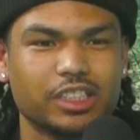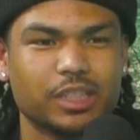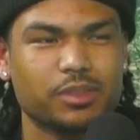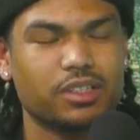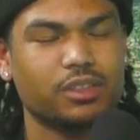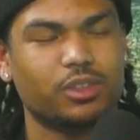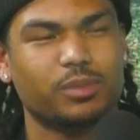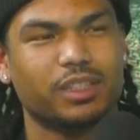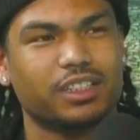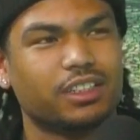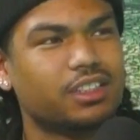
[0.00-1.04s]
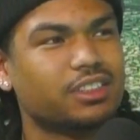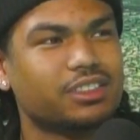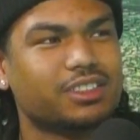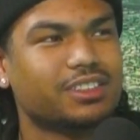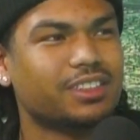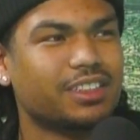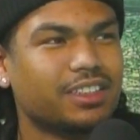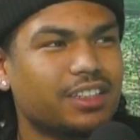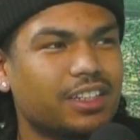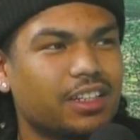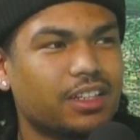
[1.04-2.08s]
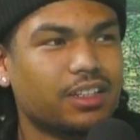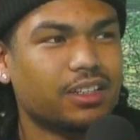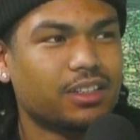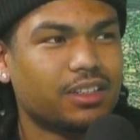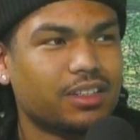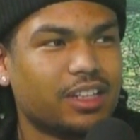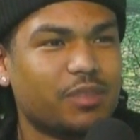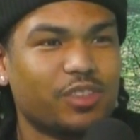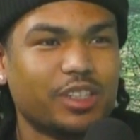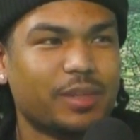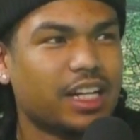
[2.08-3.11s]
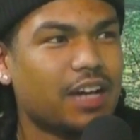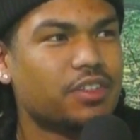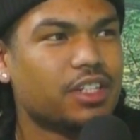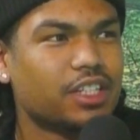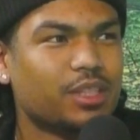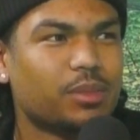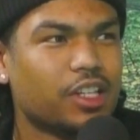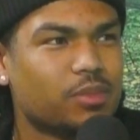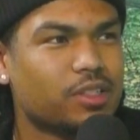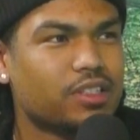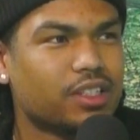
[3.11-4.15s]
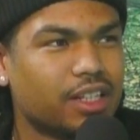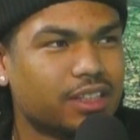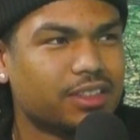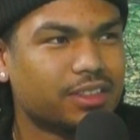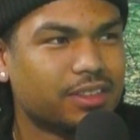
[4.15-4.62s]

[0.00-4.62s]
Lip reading: And I'm just like, oh my gosh. Like, I'm really about to have a Nicci placement tonight.